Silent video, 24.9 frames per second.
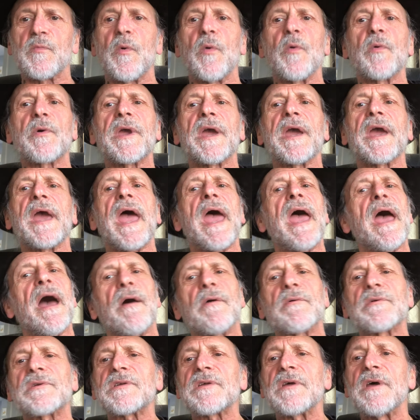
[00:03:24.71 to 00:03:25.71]
walking
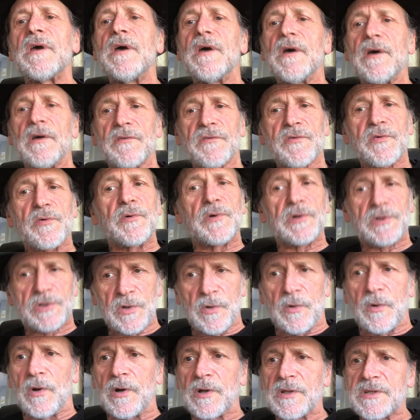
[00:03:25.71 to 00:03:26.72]
out through a
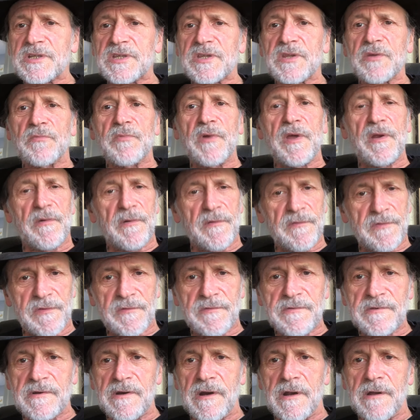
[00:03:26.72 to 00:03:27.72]
door to the rear of the
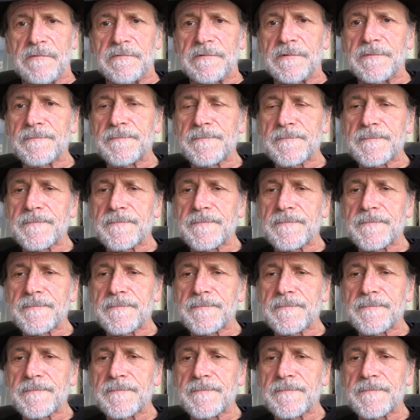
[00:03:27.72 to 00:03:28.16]
throne.